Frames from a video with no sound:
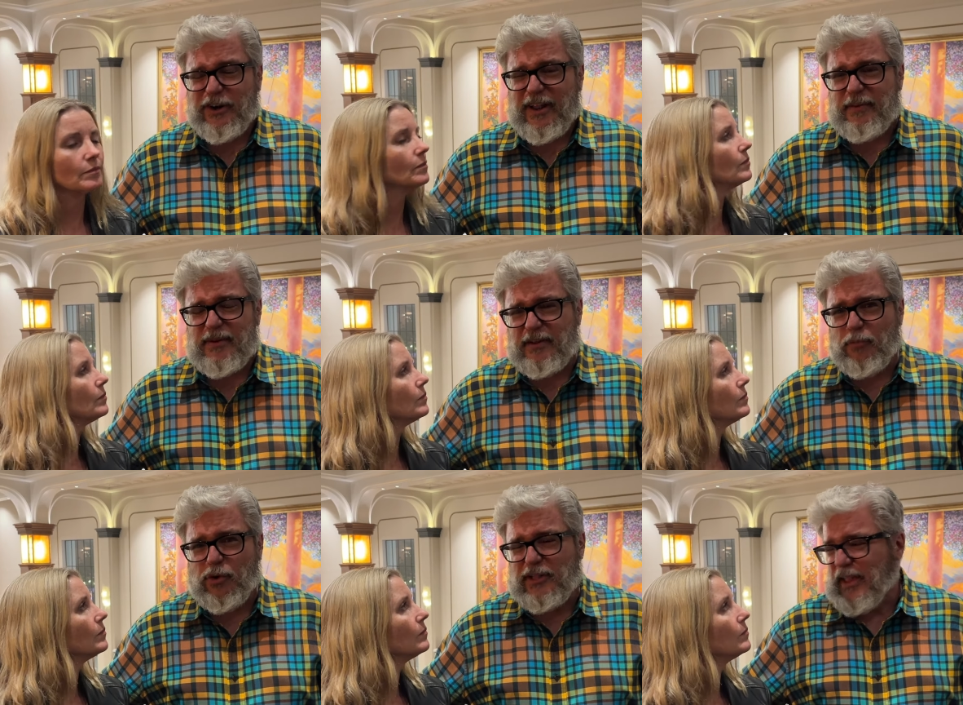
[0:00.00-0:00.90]
Speaker 1: and
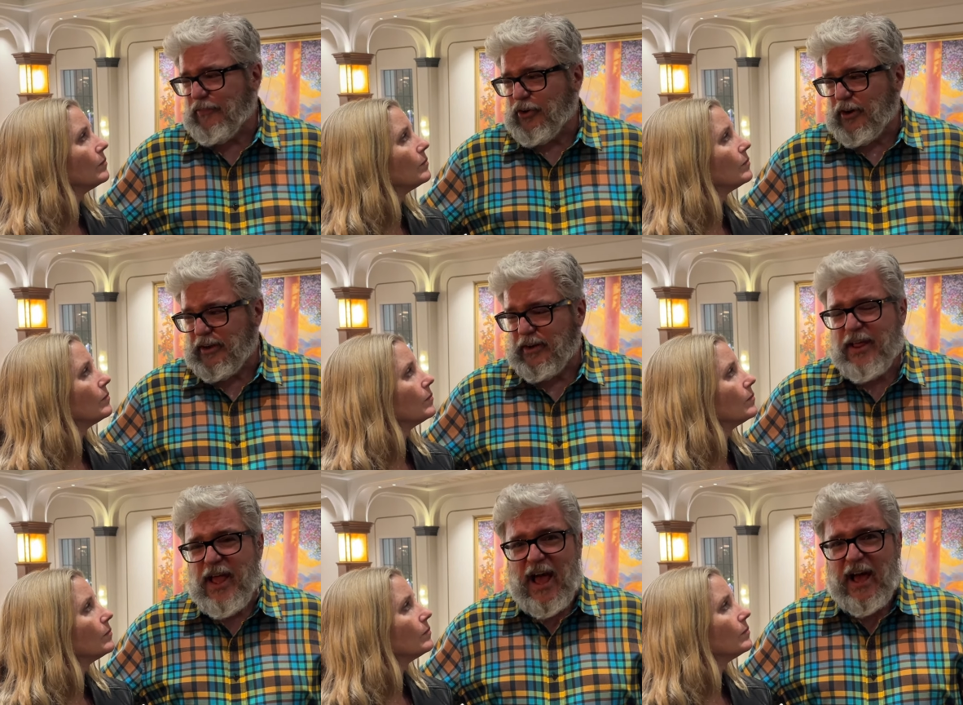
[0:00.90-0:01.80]
more clever
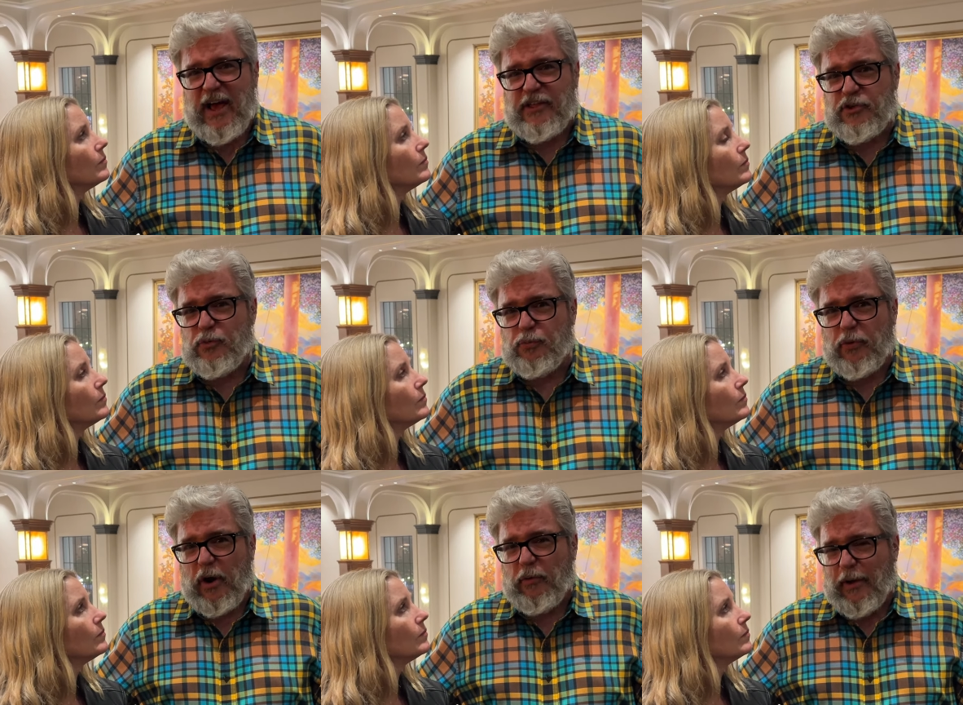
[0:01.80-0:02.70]
and uh, you,
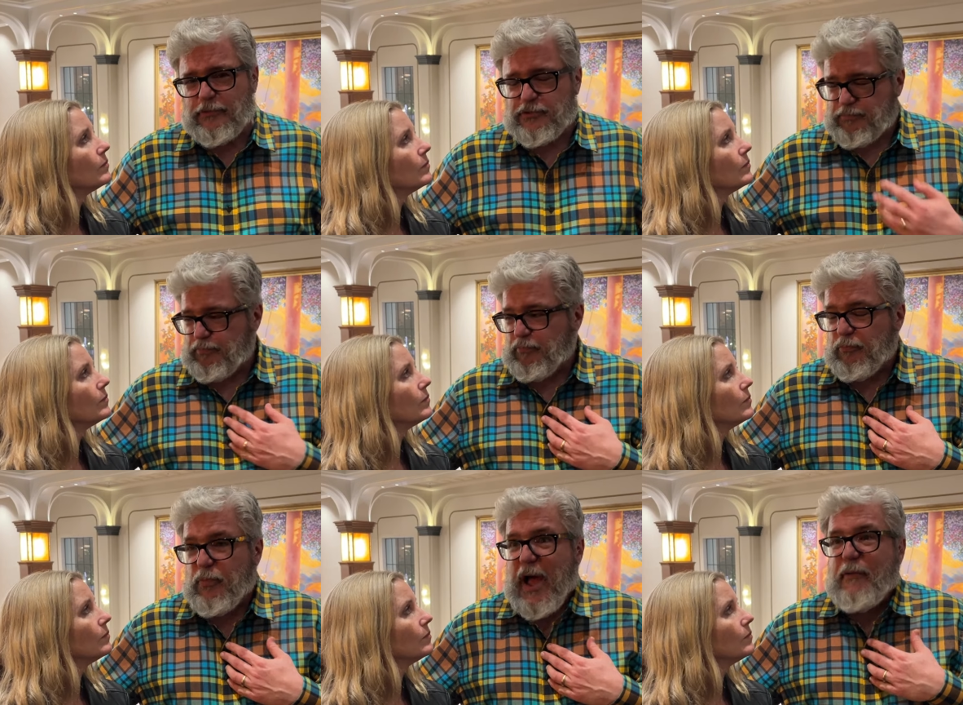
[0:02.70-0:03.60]
I, was
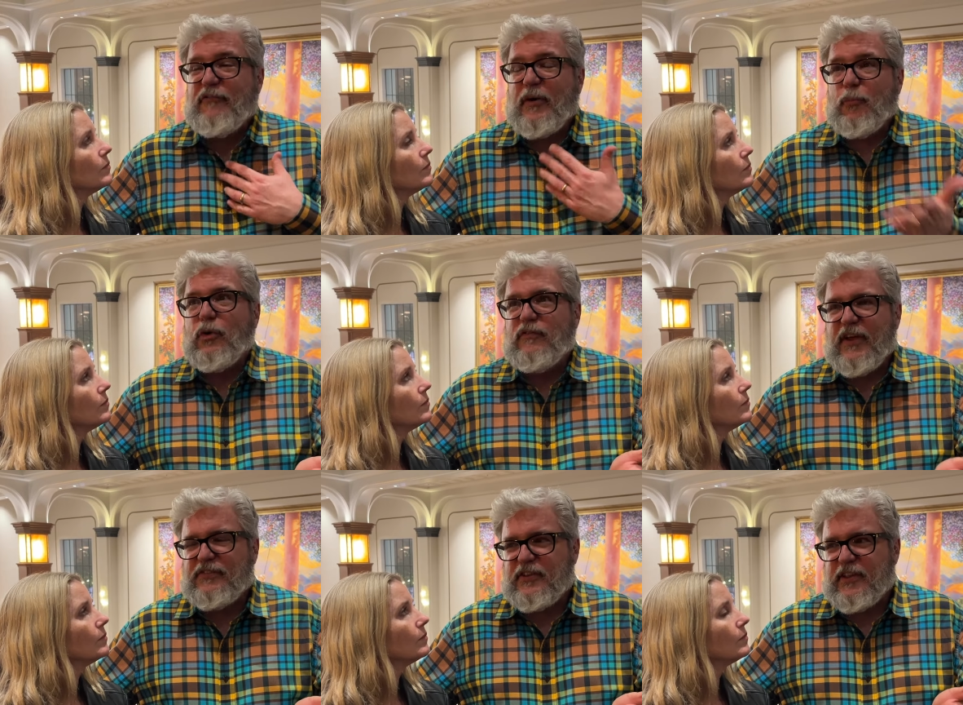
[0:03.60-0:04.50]
I felt more
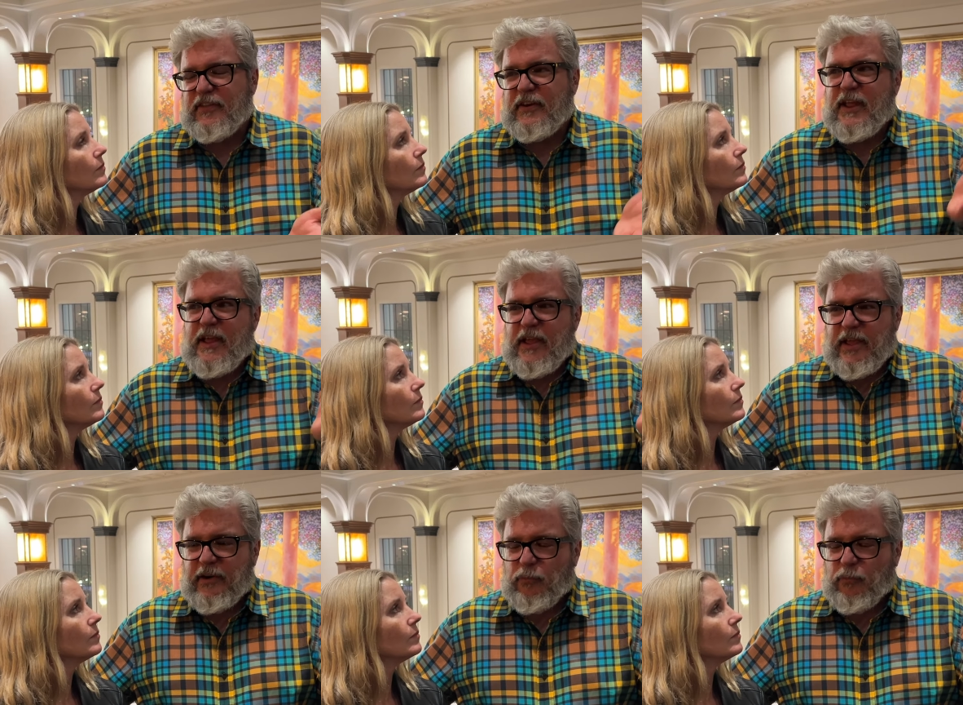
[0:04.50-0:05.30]
invested in in